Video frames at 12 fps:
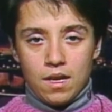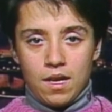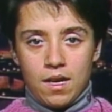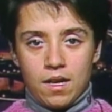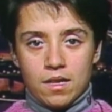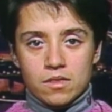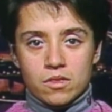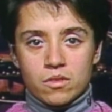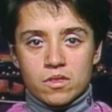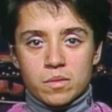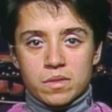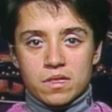And
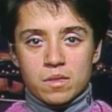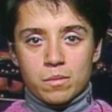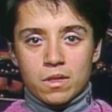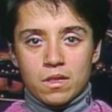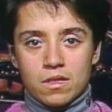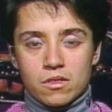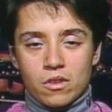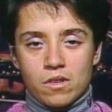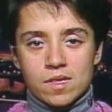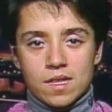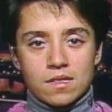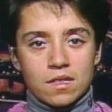students with disabilities are
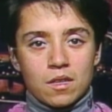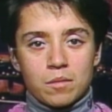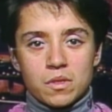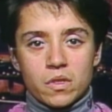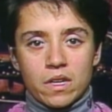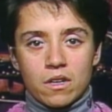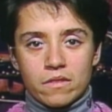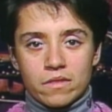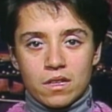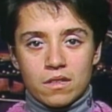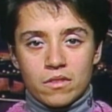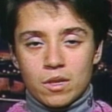always asking them to get off the
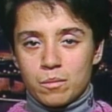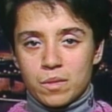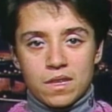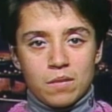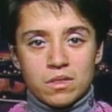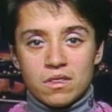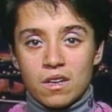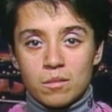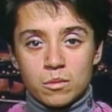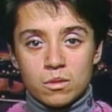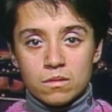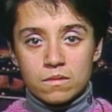elevator, but they will not
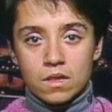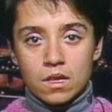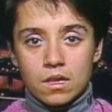move.